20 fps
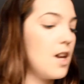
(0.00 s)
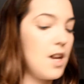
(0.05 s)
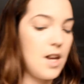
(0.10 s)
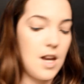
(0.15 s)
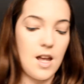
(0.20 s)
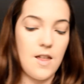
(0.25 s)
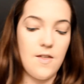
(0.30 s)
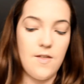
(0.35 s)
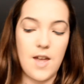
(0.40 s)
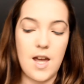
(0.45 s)

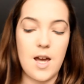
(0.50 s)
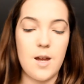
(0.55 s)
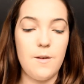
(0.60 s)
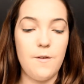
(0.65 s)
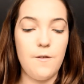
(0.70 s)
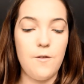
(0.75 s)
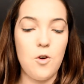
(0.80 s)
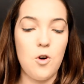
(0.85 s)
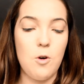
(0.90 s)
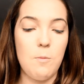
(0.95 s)
And then
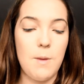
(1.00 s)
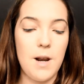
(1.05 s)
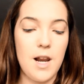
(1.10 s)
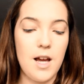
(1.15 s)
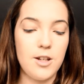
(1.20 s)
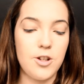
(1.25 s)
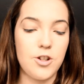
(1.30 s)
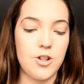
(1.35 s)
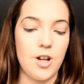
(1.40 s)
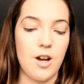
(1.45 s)
for
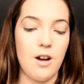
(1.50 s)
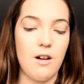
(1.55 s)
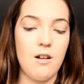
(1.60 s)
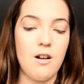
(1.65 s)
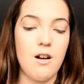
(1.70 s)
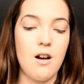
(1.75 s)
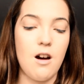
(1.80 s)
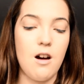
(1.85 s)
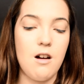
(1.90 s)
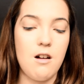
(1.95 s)
blusher,
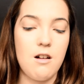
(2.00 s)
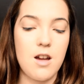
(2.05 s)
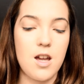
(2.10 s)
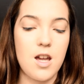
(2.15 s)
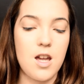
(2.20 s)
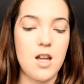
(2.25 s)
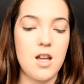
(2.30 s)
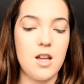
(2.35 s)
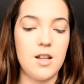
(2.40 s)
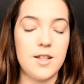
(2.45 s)

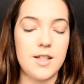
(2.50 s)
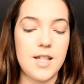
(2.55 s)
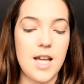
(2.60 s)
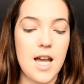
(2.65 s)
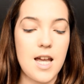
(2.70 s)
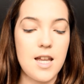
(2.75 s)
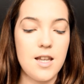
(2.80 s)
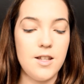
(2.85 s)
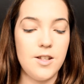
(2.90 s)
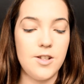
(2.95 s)
I
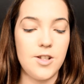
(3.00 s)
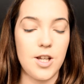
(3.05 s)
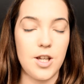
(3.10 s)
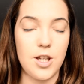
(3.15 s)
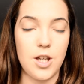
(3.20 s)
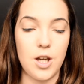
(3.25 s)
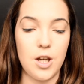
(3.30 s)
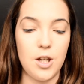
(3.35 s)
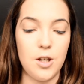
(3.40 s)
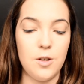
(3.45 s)
tend to
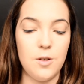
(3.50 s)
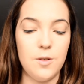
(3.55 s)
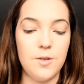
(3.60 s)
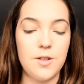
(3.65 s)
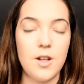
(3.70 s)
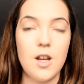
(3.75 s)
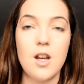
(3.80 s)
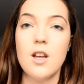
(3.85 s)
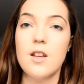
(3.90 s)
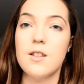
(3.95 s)
use
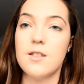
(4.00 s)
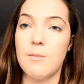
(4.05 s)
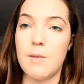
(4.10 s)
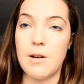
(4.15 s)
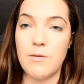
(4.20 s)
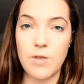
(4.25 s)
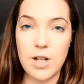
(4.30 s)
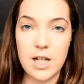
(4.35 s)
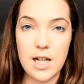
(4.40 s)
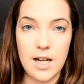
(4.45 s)

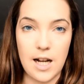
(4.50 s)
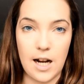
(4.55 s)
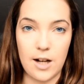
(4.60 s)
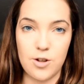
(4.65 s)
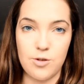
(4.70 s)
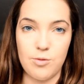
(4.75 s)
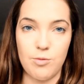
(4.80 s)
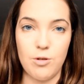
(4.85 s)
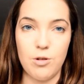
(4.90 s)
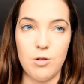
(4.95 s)
something really
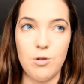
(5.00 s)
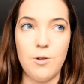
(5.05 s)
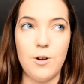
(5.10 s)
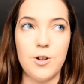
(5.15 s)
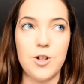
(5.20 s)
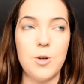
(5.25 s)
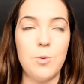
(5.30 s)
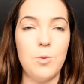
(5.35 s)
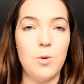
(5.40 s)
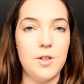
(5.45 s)
natural
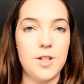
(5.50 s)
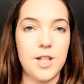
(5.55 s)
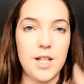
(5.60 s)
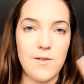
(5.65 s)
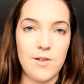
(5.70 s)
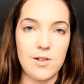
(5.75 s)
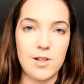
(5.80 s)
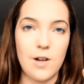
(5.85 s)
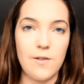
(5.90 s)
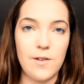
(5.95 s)
because you want to give
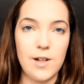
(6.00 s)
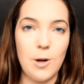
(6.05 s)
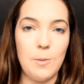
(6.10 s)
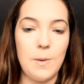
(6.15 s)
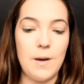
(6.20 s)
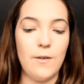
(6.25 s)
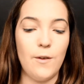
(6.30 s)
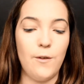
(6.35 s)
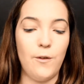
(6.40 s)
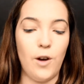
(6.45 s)
yourself a little
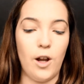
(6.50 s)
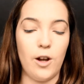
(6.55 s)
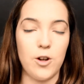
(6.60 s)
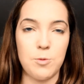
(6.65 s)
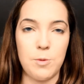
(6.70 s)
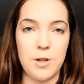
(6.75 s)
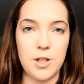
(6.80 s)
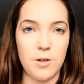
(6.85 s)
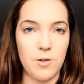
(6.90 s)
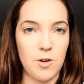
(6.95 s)
bit of a flush,
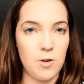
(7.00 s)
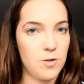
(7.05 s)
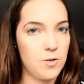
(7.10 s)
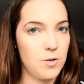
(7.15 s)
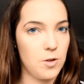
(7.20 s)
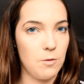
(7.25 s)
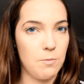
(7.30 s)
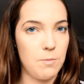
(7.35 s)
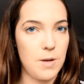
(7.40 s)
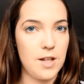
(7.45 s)
but you don't want to
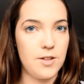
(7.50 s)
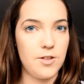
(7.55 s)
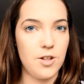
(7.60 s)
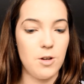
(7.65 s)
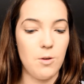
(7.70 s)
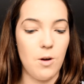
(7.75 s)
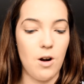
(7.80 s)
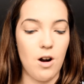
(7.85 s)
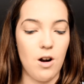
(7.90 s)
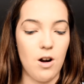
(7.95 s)
sort of be
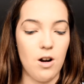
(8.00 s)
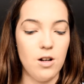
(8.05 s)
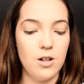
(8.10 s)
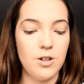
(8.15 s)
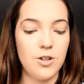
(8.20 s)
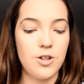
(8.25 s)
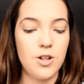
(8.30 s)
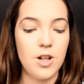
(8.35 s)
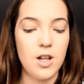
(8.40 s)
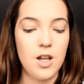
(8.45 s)
too
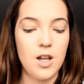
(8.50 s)
harsh.